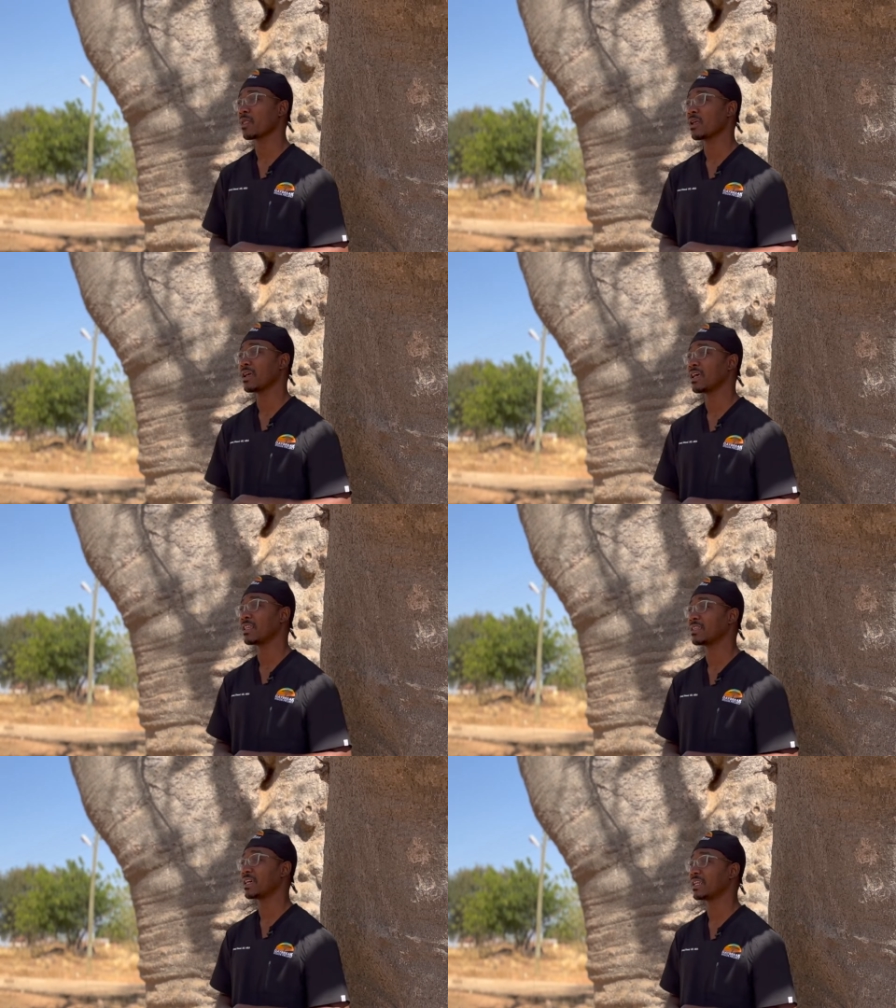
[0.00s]

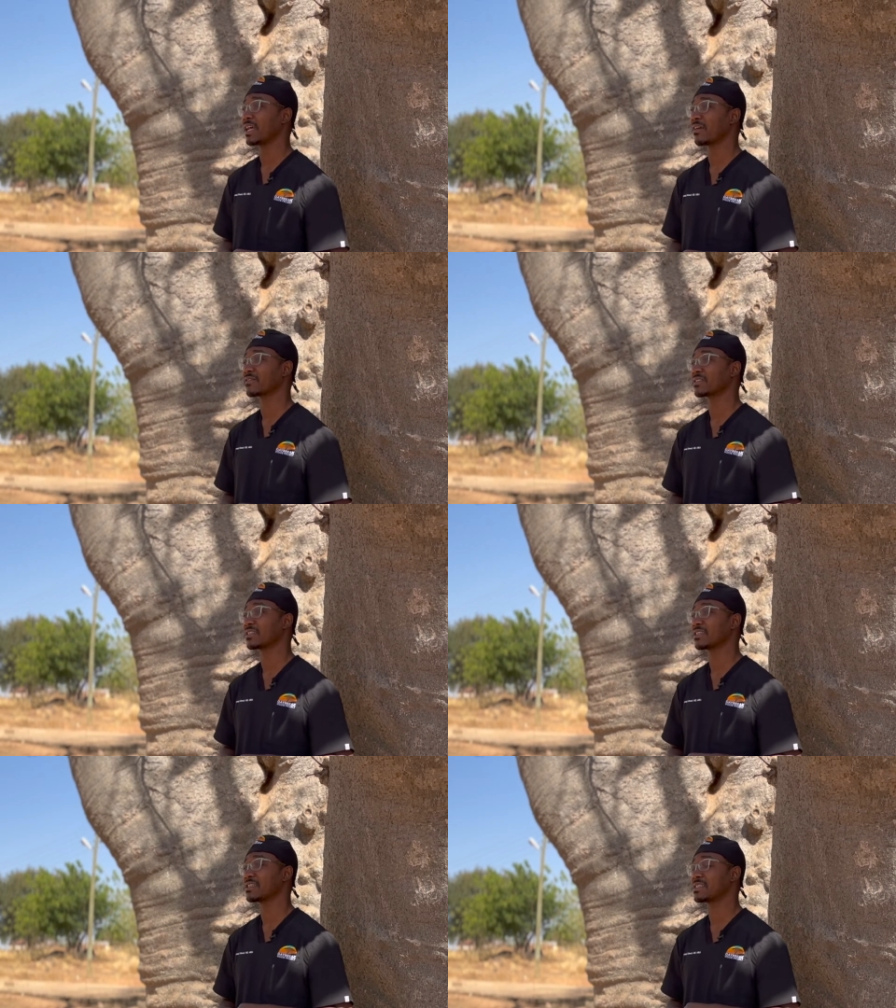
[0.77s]
And then
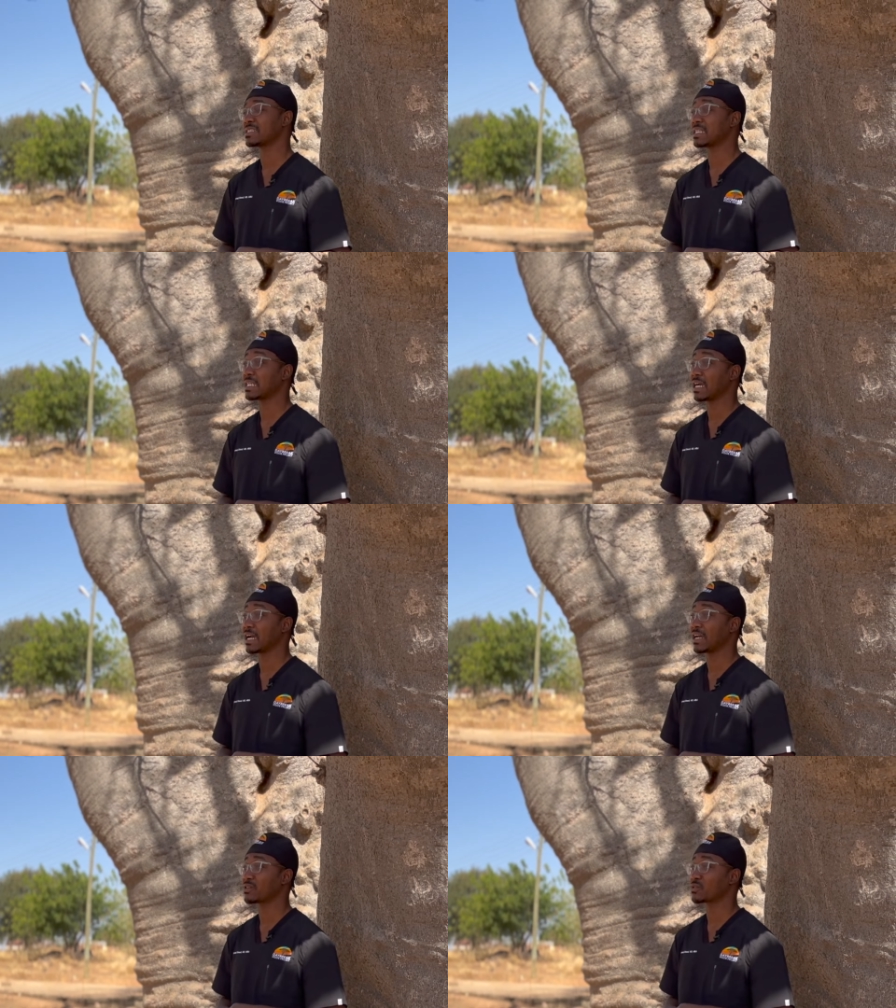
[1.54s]
after senior
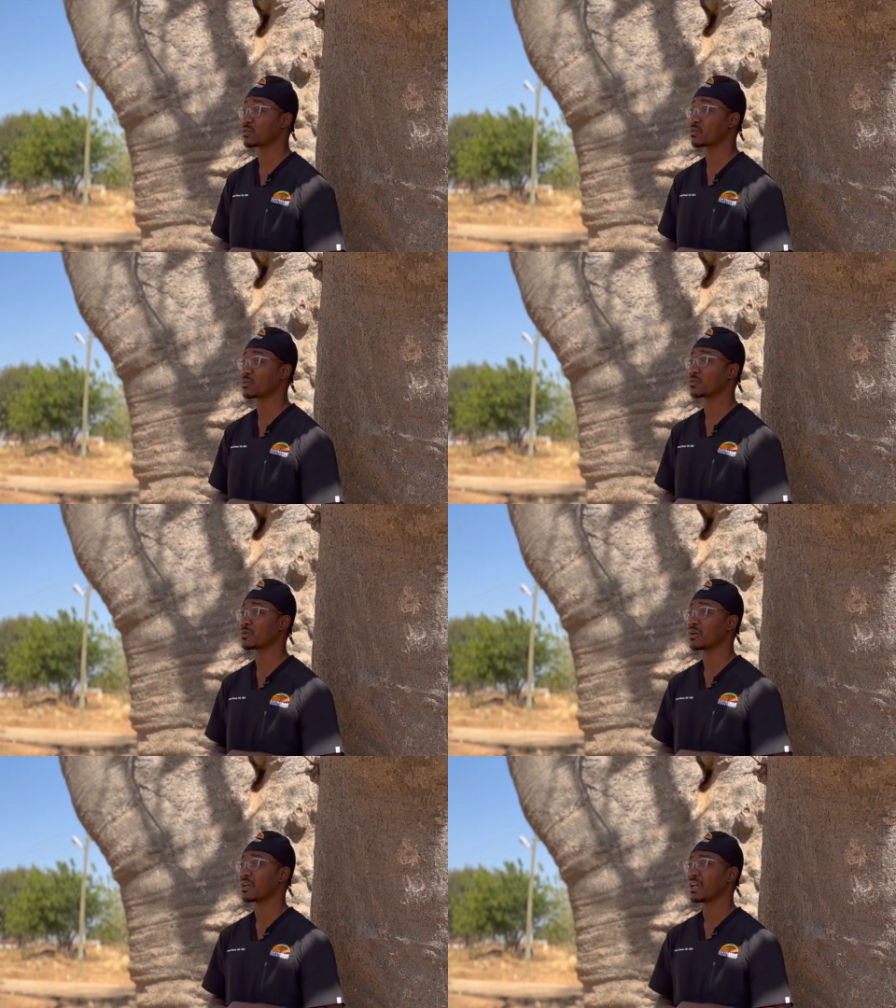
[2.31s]
high school,
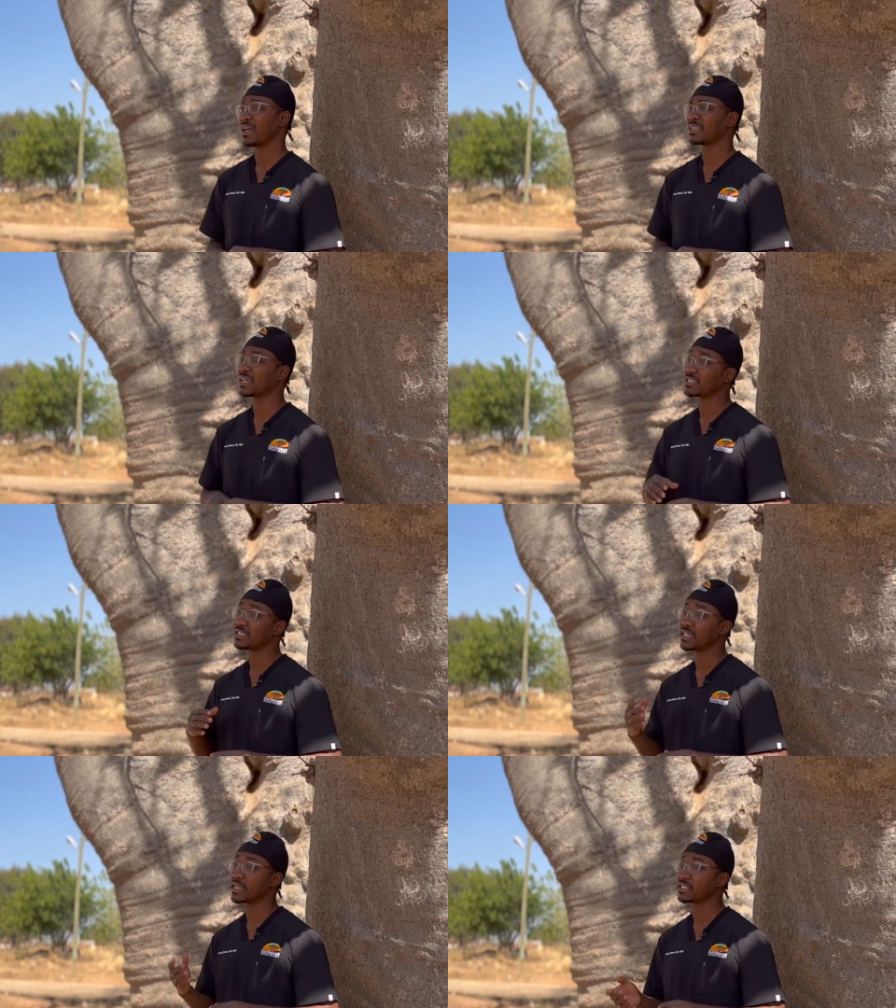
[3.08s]
that
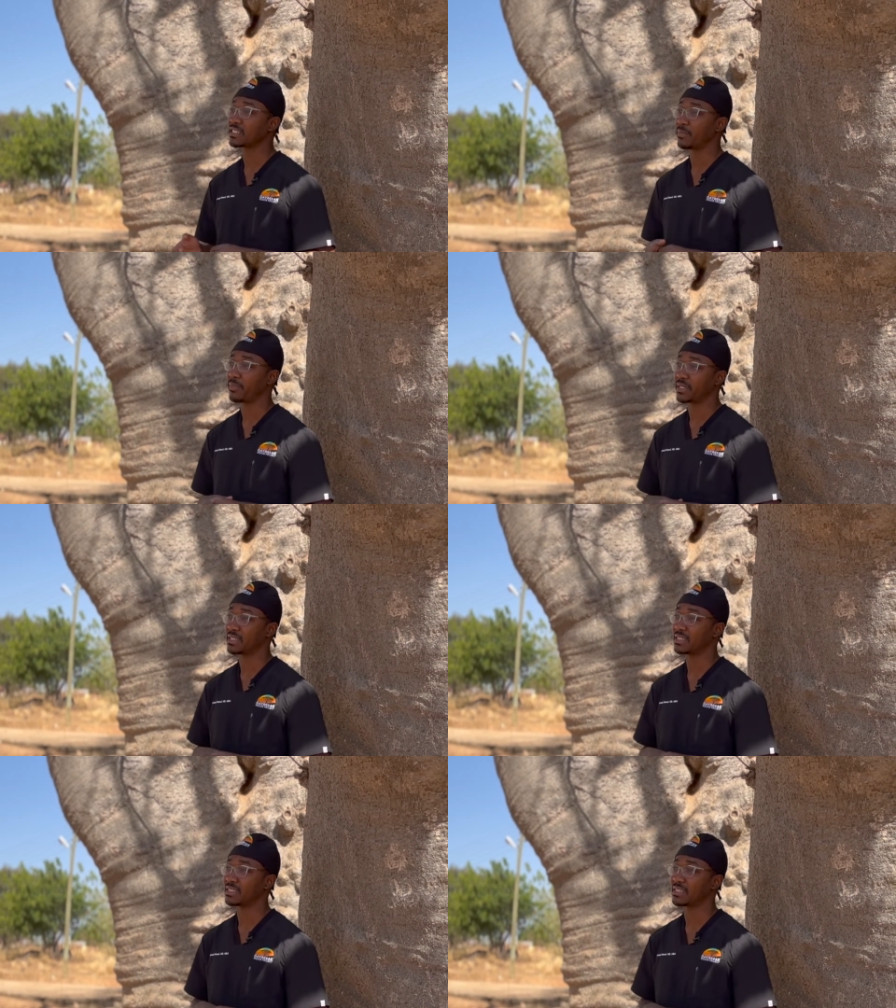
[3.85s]
changed a bit,
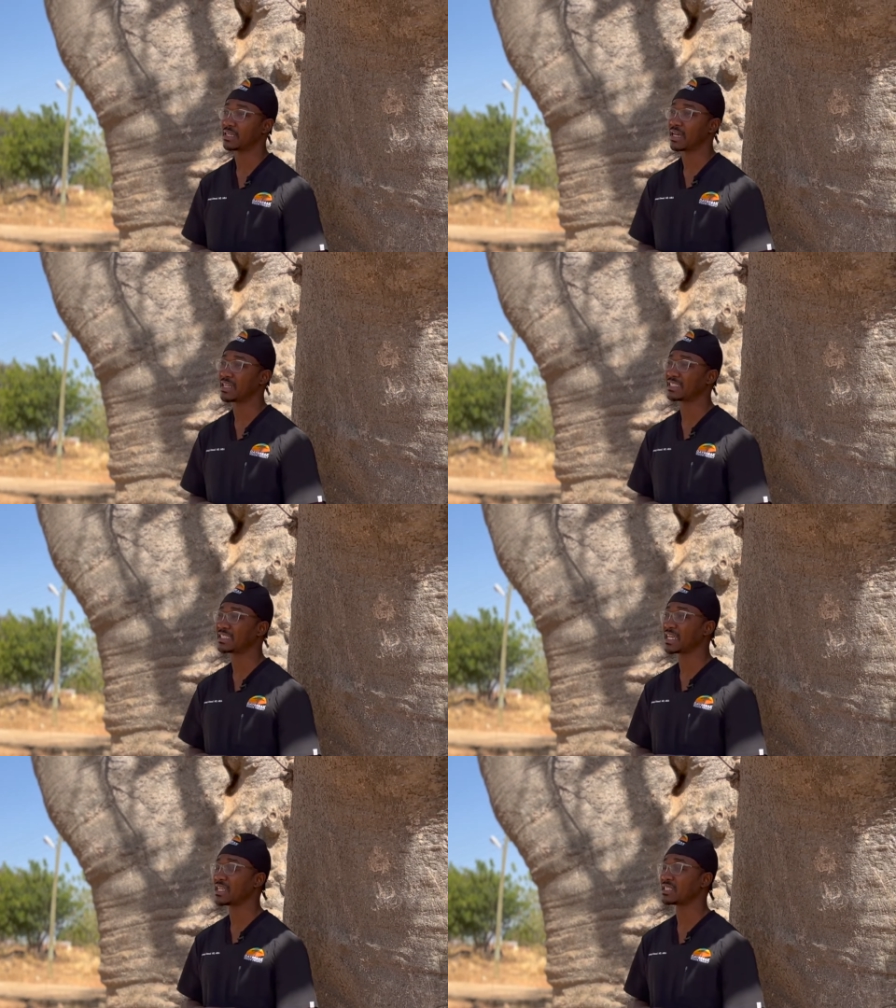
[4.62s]
and it
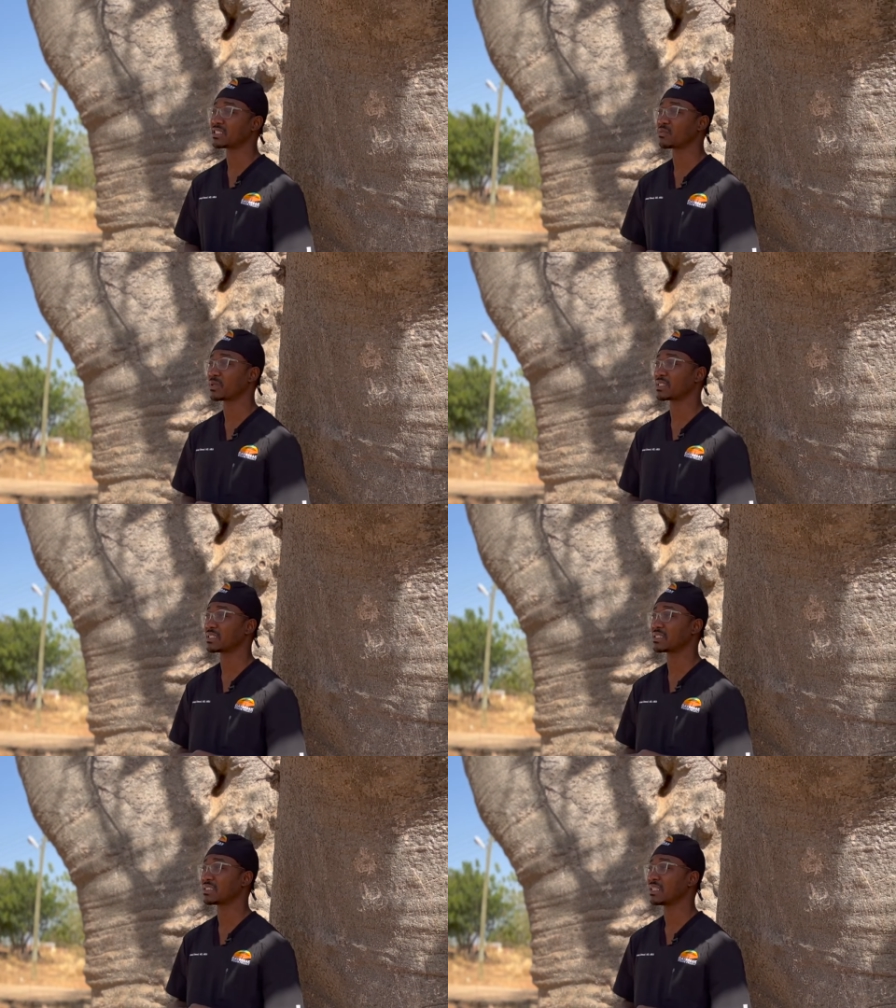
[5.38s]
changed with
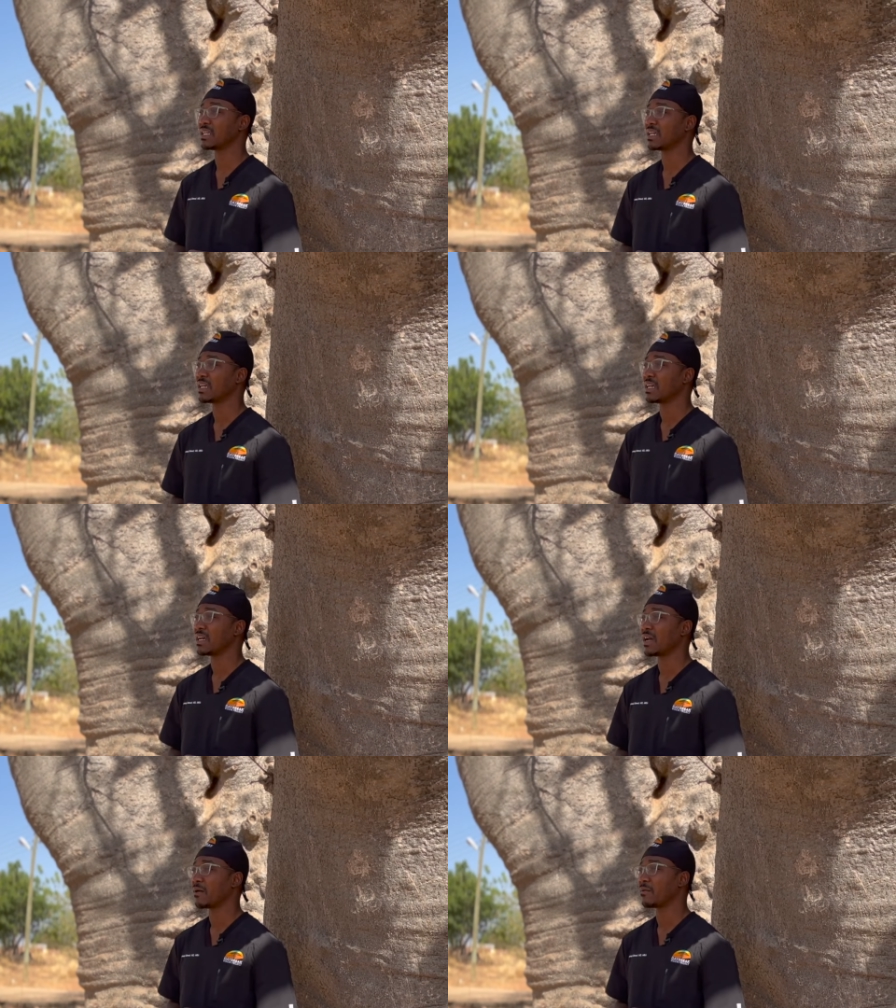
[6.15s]

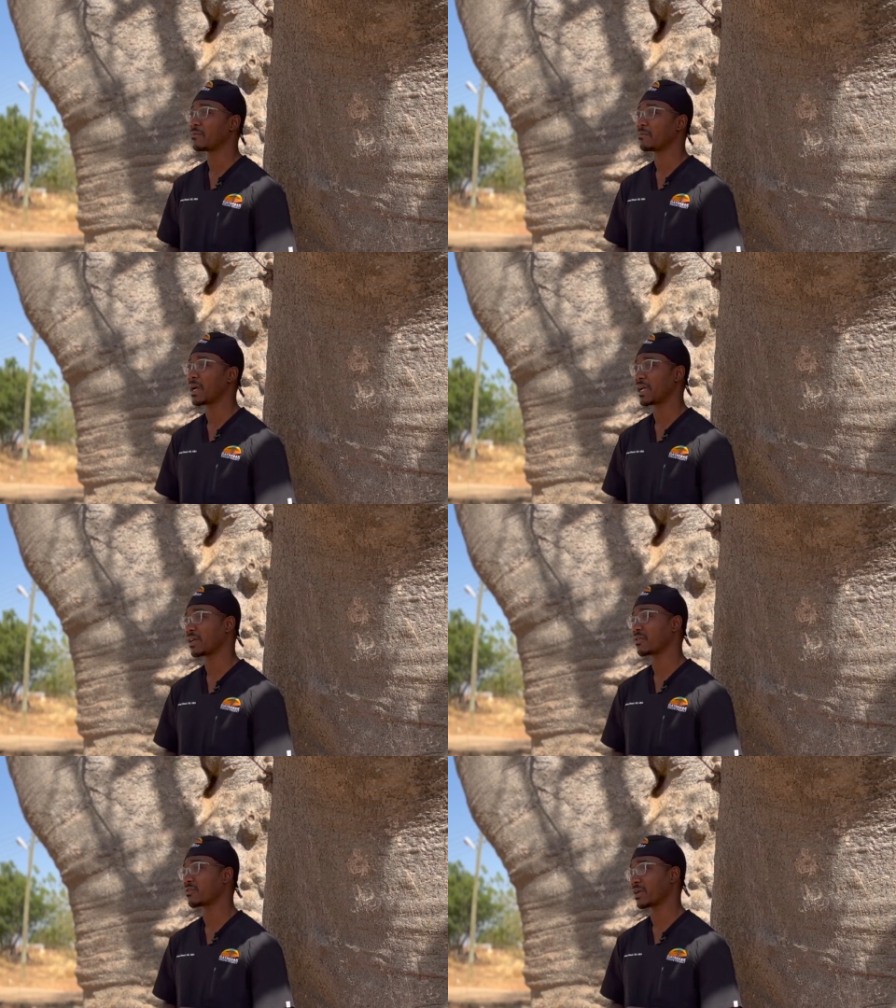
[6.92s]
my
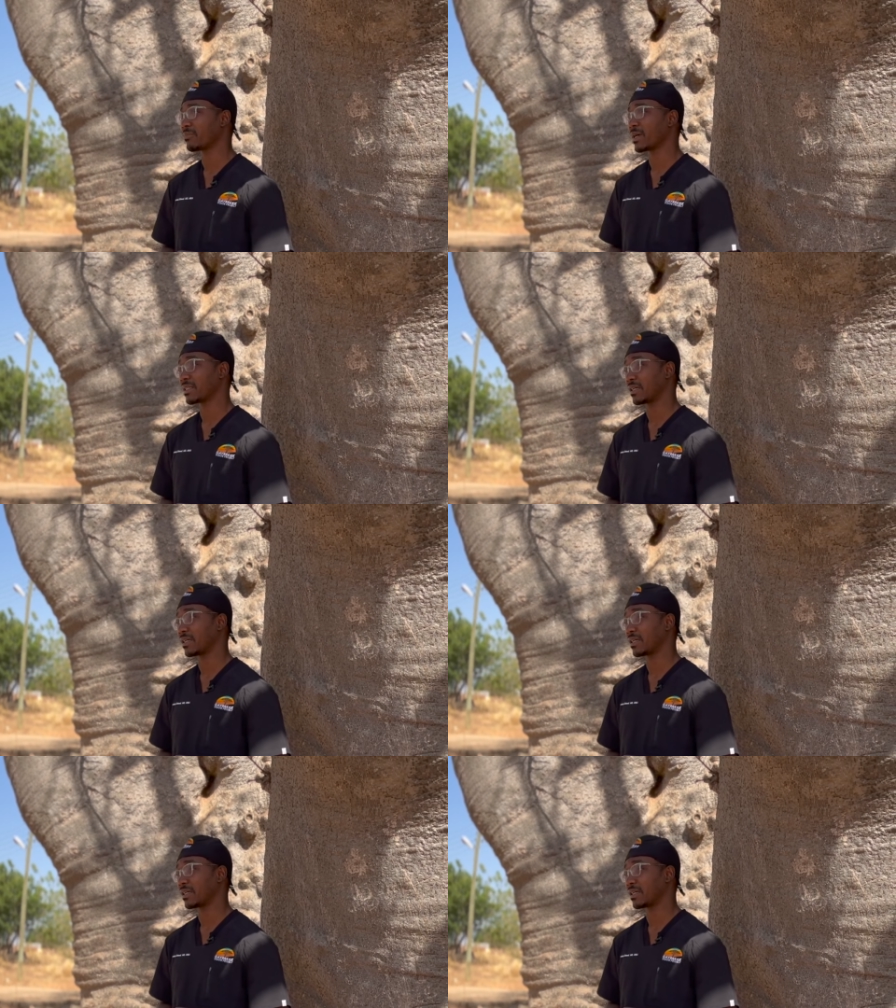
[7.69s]
grandmother.